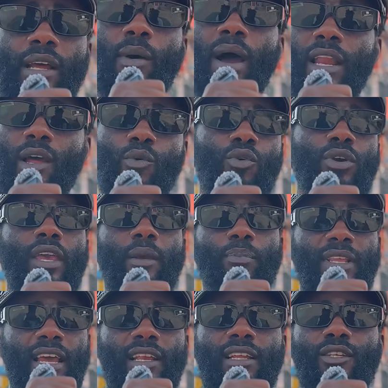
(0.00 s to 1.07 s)
Wale will keep
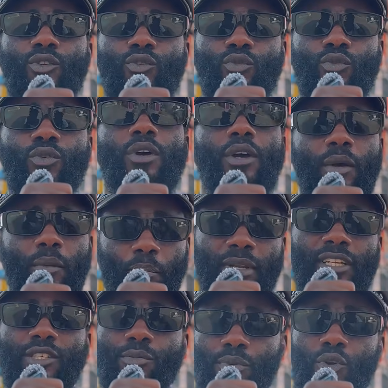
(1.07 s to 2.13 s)
telling you,
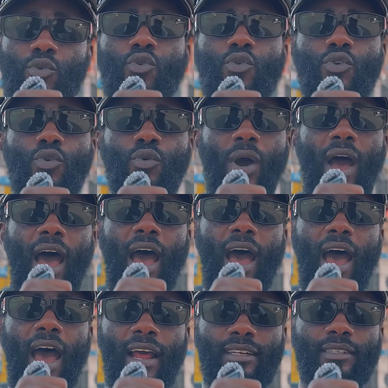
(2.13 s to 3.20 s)
please be who you are,
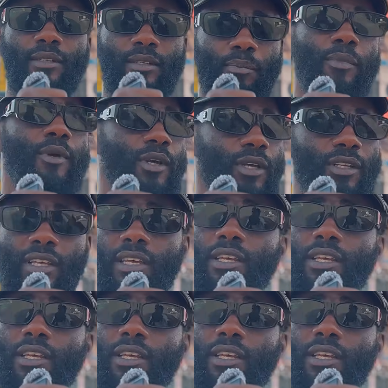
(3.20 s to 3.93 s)
and he